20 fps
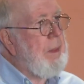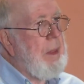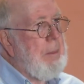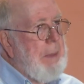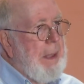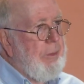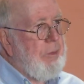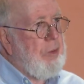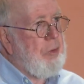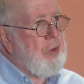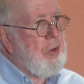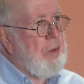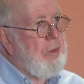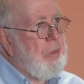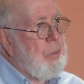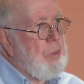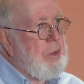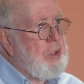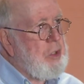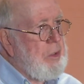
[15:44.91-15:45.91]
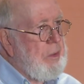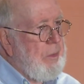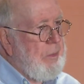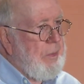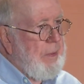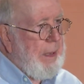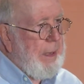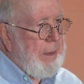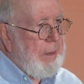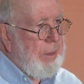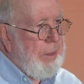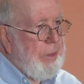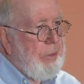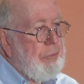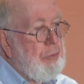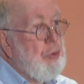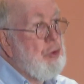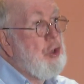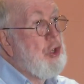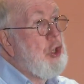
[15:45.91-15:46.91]
messages, which is that
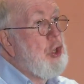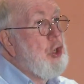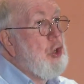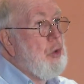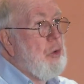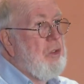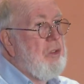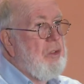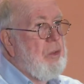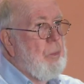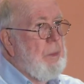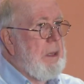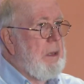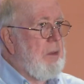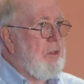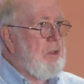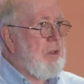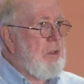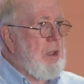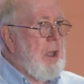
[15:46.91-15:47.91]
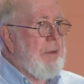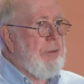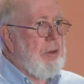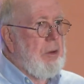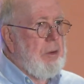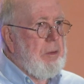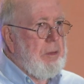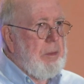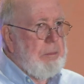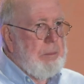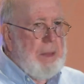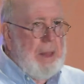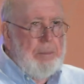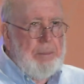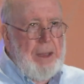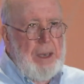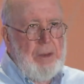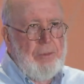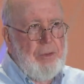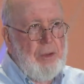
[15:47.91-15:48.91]
through use, we discover the
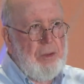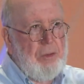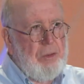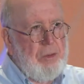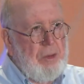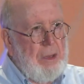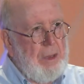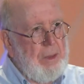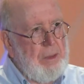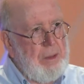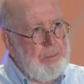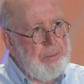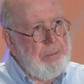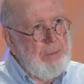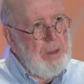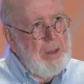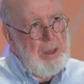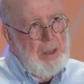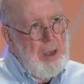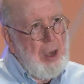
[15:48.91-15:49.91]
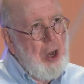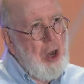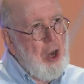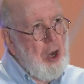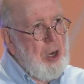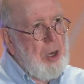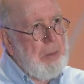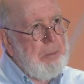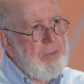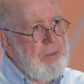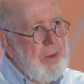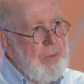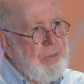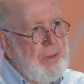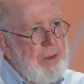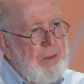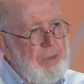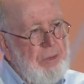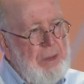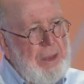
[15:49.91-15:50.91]
benefits and the harms of
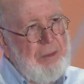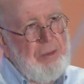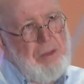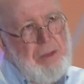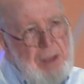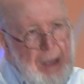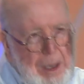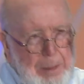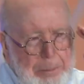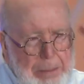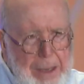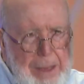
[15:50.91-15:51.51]
these things, not by